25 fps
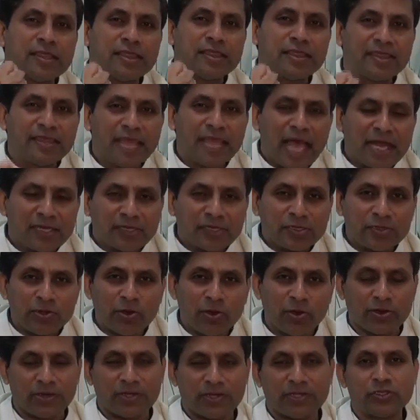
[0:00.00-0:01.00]
that
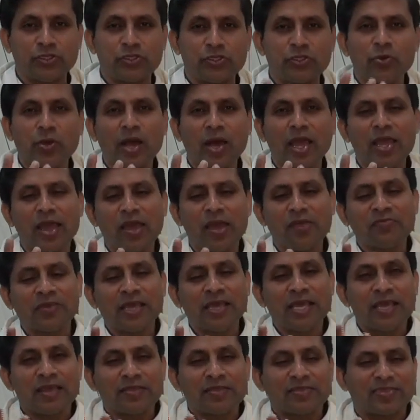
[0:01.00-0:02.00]
knowledge? Do I have
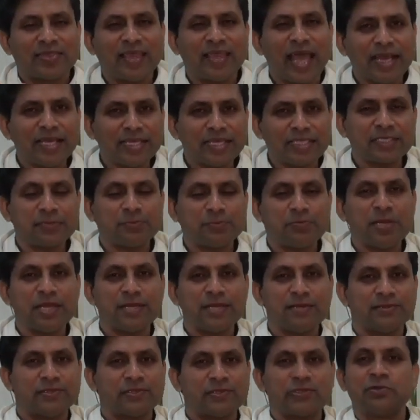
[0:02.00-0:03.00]
that
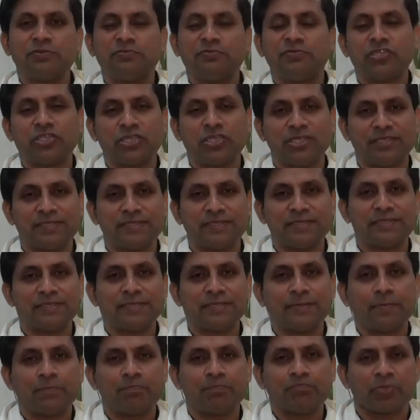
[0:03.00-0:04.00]
experience of Jesus?
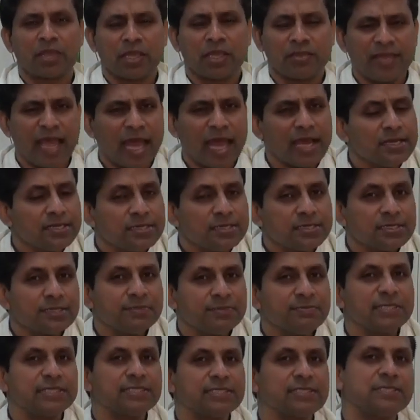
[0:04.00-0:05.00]
That
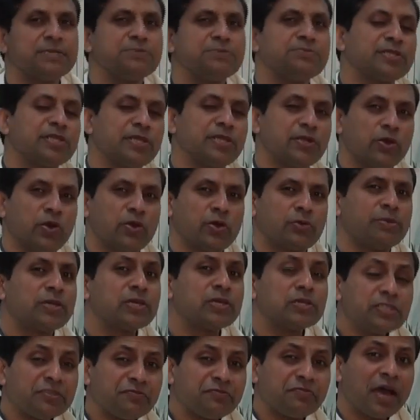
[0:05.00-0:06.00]
intimacy with the Lord?
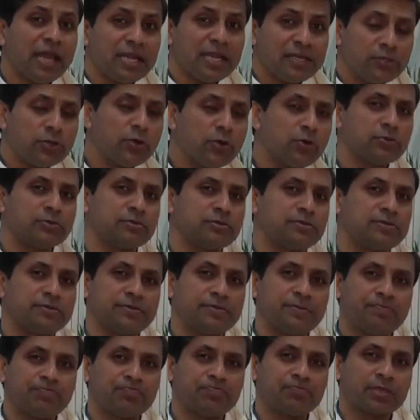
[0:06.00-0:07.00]
Because if I don't,
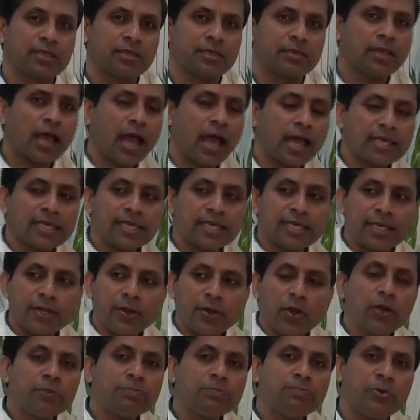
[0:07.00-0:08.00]
I
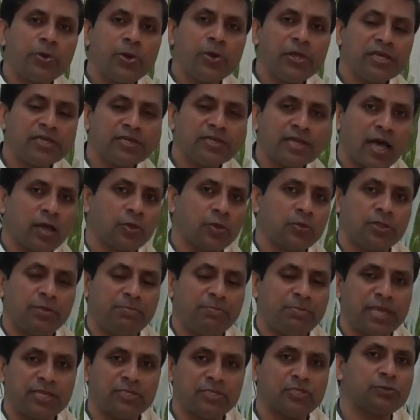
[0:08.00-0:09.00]
cannot bring down the
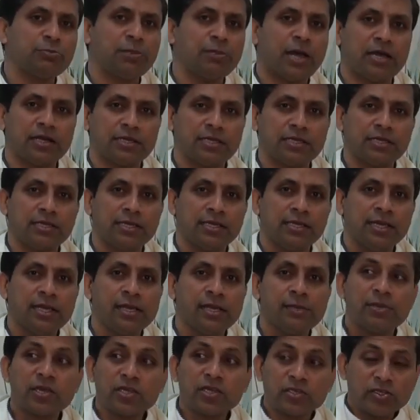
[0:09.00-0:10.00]
benchmark
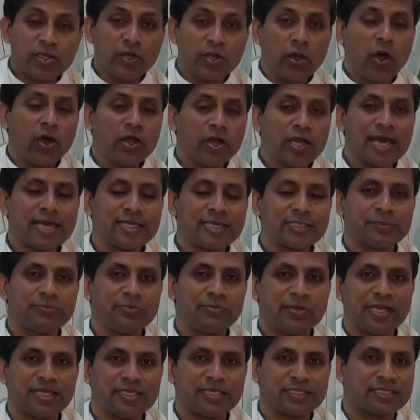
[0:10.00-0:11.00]
because the Lord has
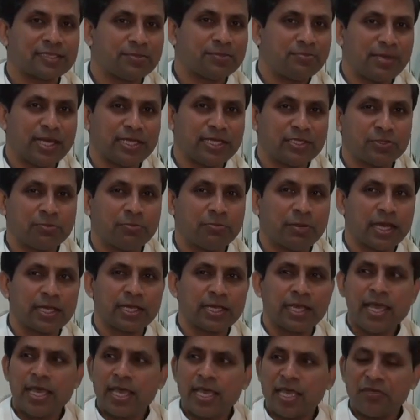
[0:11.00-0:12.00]
placed the benchmark.
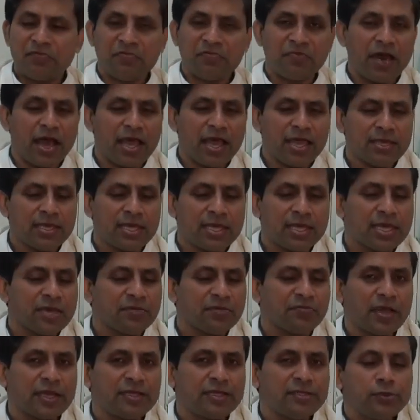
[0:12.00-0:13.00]
If I
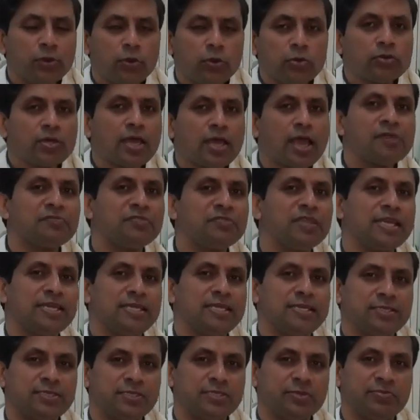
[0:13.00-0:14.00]
if I don't have that
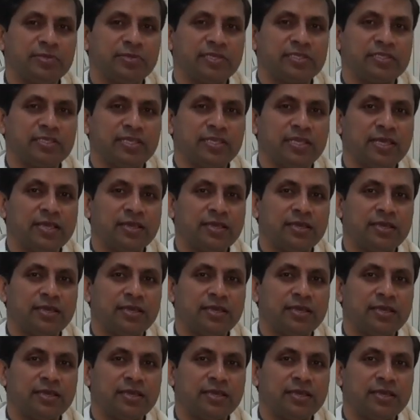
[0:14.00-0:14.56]
intimacy,